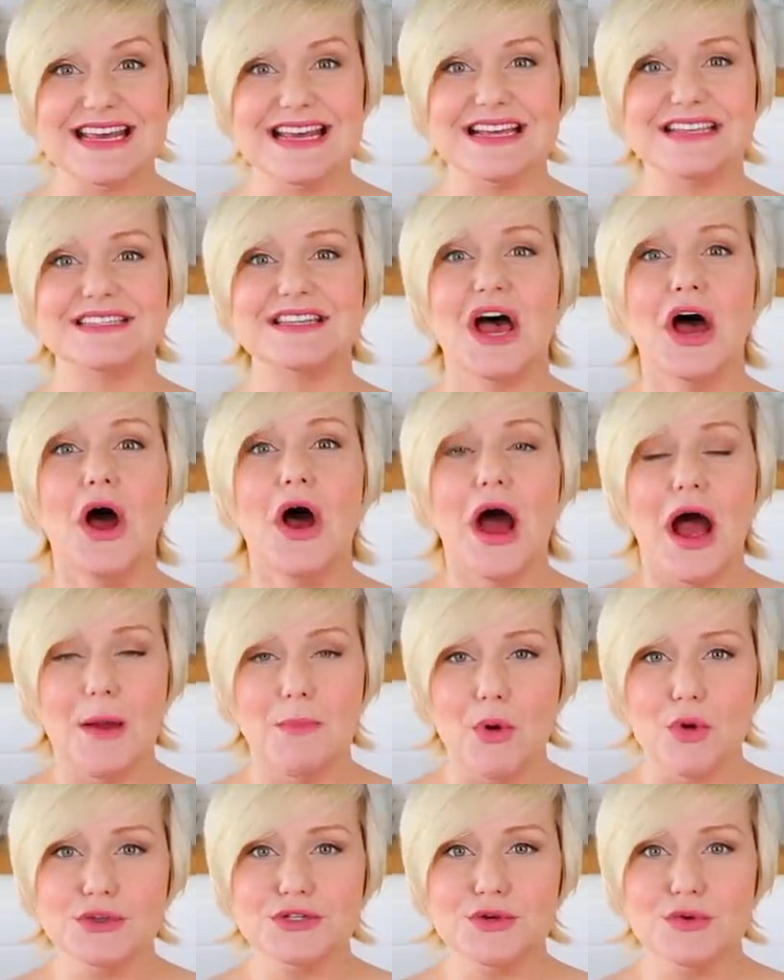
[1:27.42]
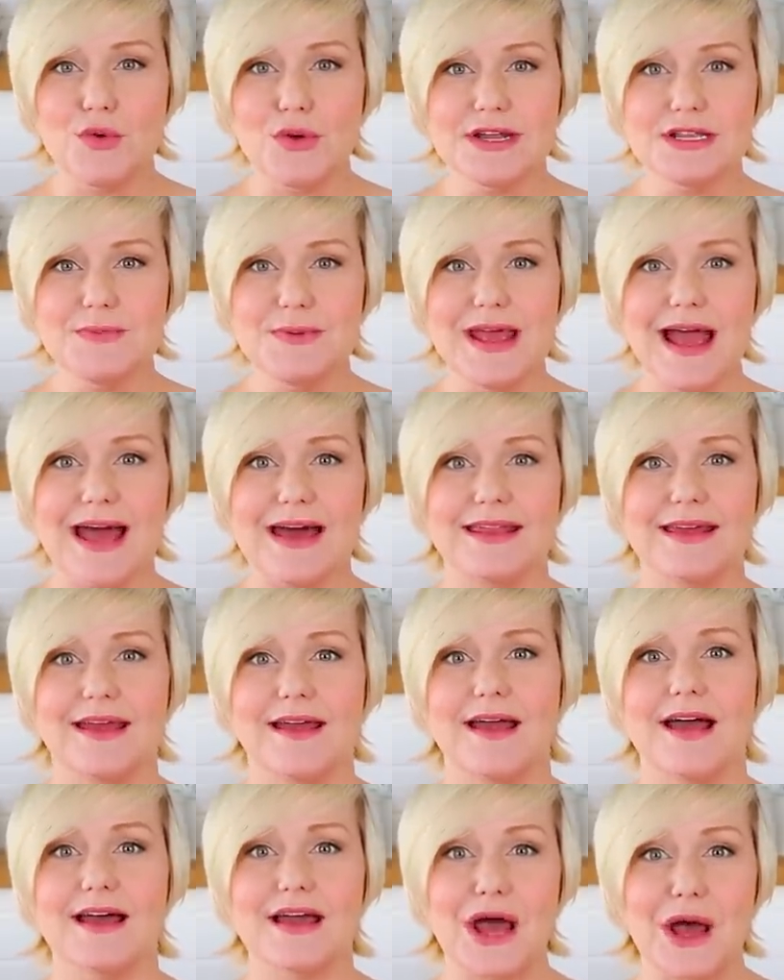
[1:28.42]
this, I'm also going to be
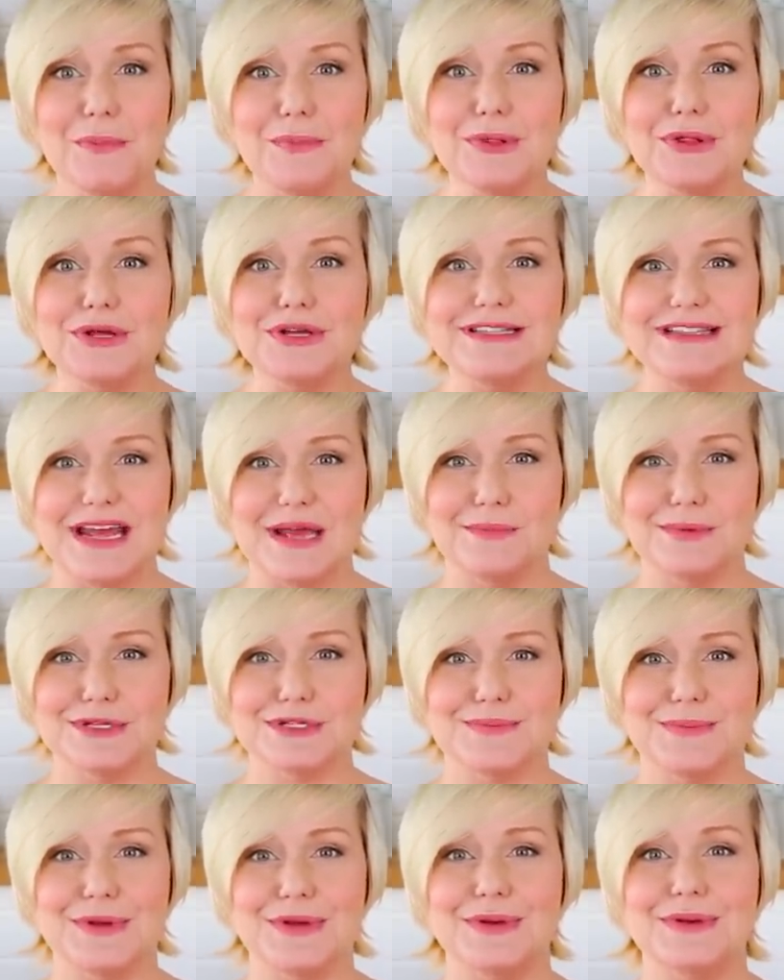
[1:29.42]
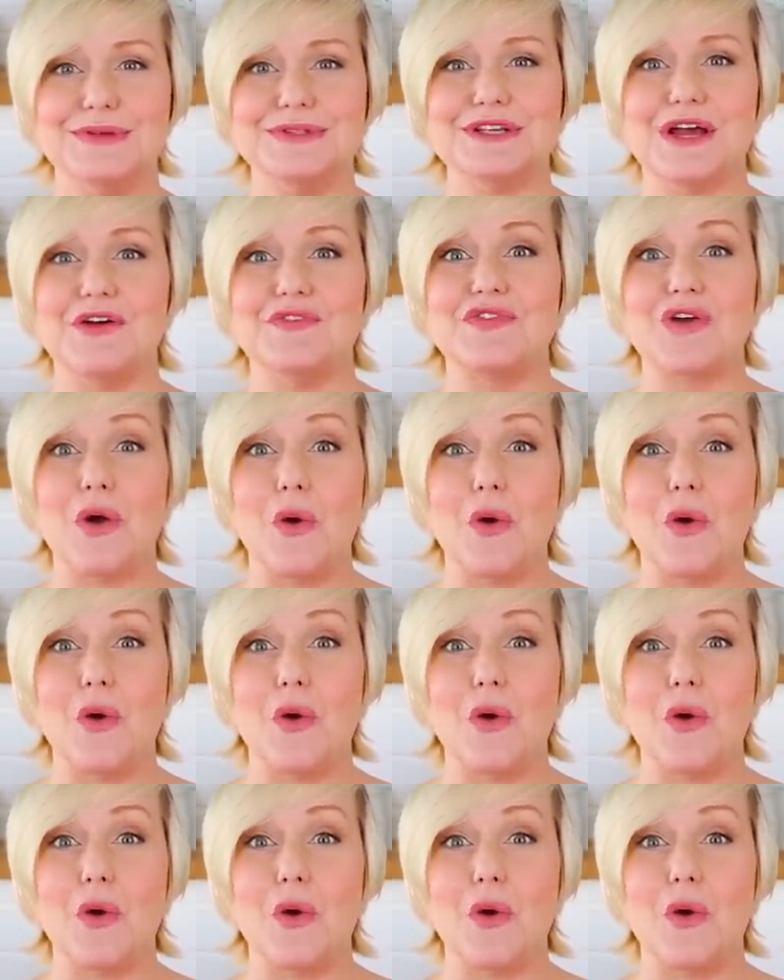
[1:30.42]
adding a couple good tablespoons of